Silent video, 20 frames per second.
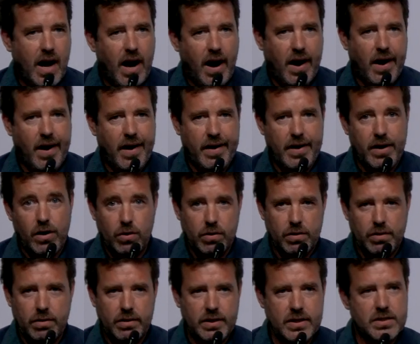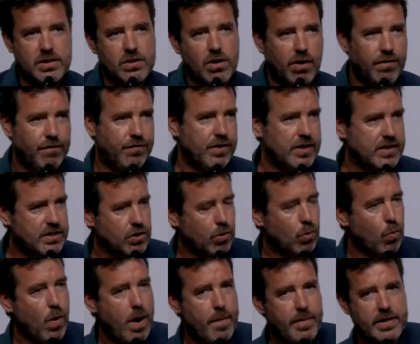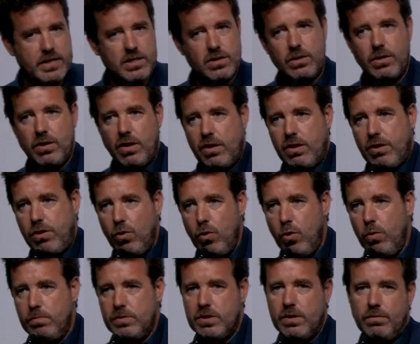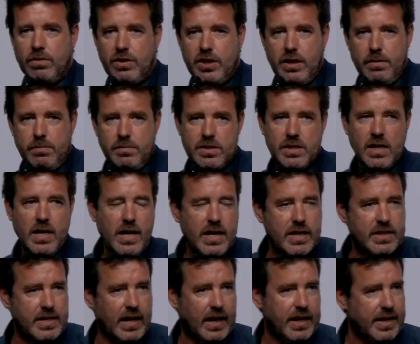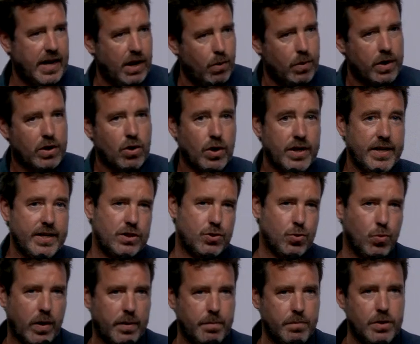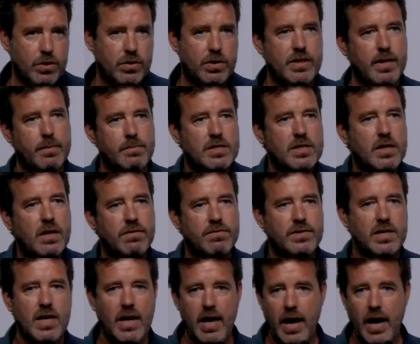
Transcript: are on this conference on WebEx and Zooms and Teams telling our colleague to unmute themselves,